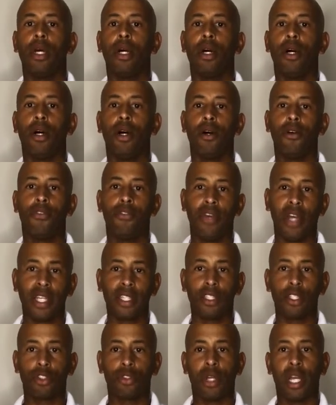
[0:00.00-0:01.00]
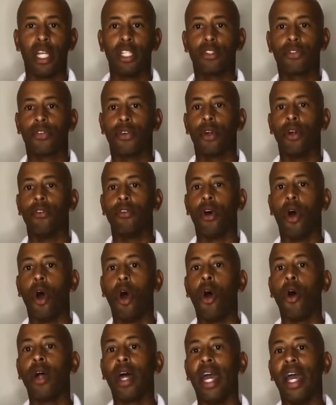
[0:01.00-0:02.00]
Effect the transfer of
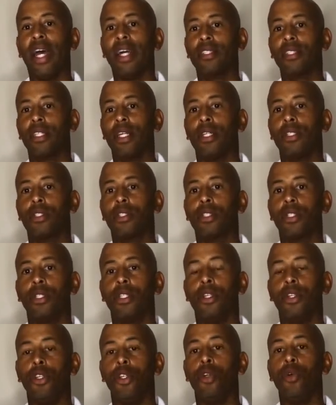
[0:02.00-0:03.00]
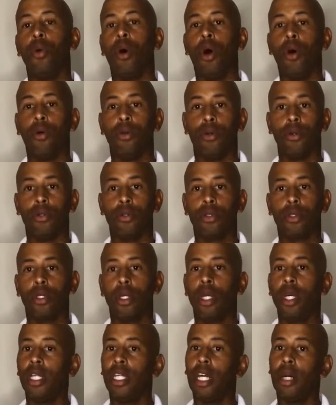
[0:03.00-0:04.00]
all assets to the new owners.
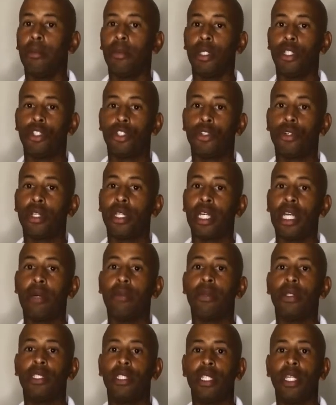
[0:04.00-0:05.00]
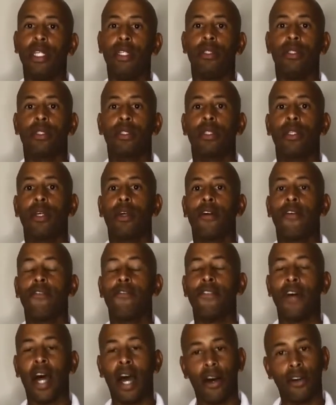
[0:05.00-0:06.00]
Now be sure to get receipts.
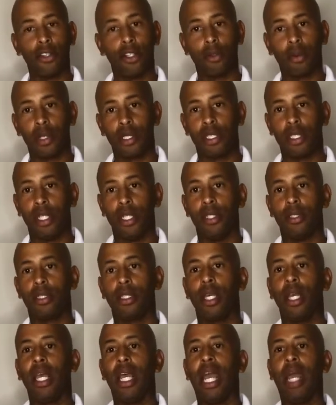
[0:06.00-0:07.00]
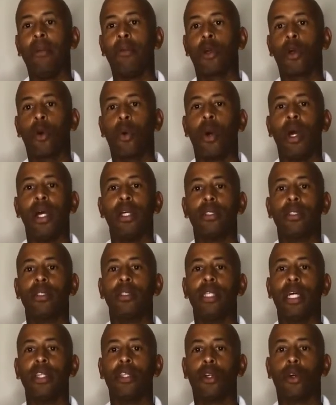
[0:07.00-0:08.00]
File the receipts and request
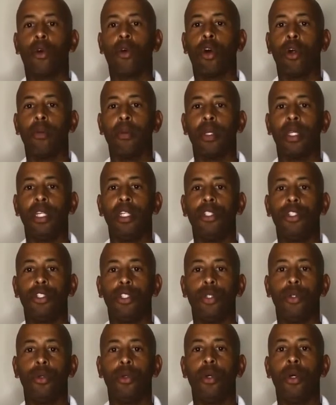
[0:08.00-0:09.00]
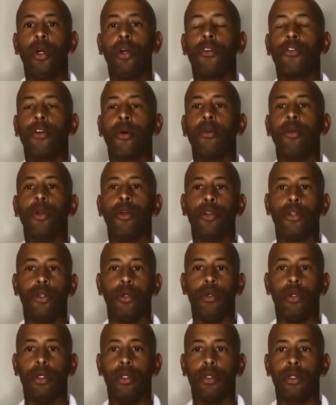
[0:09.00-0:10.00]
that the court release you from your
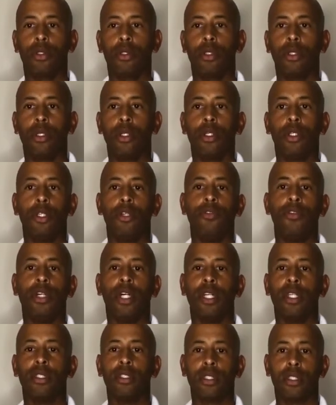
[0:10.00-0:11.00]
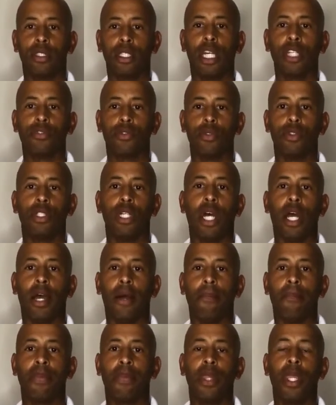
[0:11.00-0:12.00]
duties. You've done a successful job.
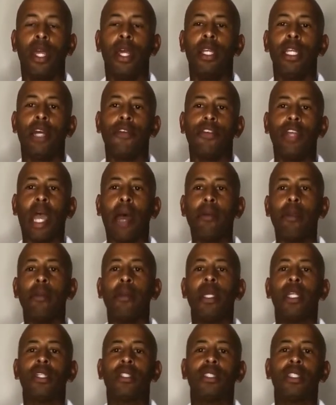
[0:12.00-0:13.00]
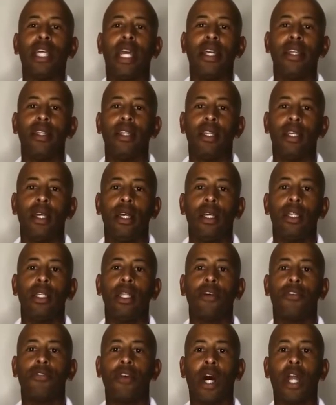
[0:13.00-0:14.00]
Now, if you happen to be in a state
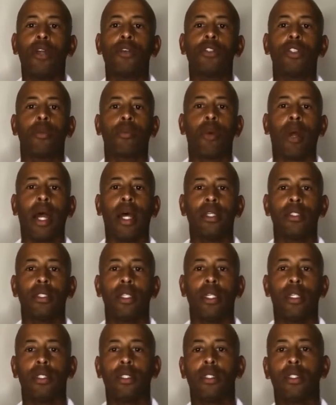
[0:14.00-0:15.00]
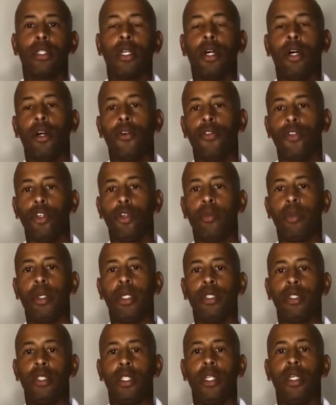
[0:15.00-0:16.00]
that follows the process of
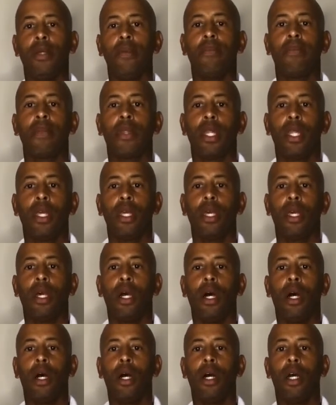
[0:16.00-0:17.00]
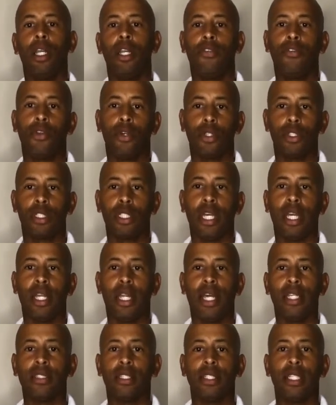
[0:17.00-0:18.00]
UPC, and if your state
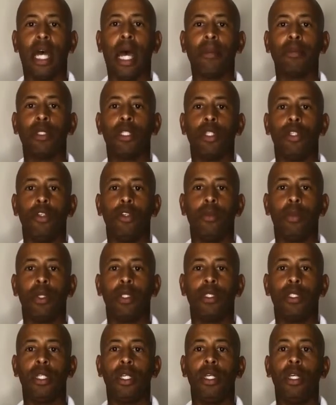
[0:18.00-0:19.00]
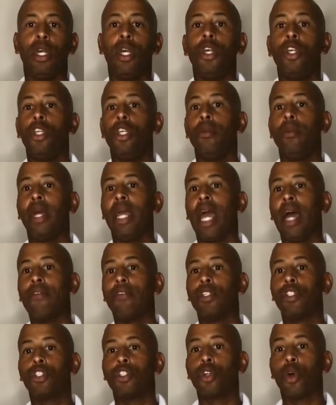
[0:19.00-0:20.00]
has adopted the UPC, you may have a
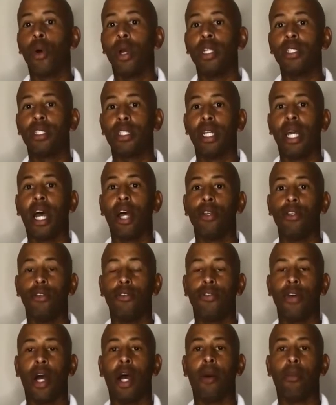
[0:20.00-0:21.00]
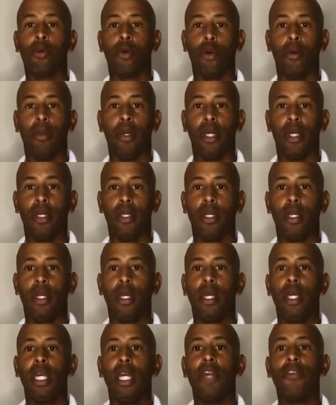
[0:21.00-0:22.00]
choice in how you file probate.
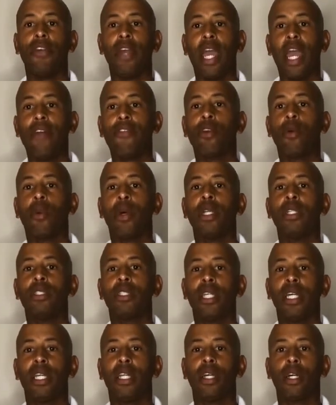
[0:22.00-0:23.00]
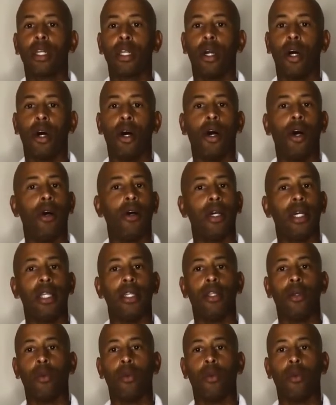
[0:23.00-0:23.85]
If everyone is getting along and the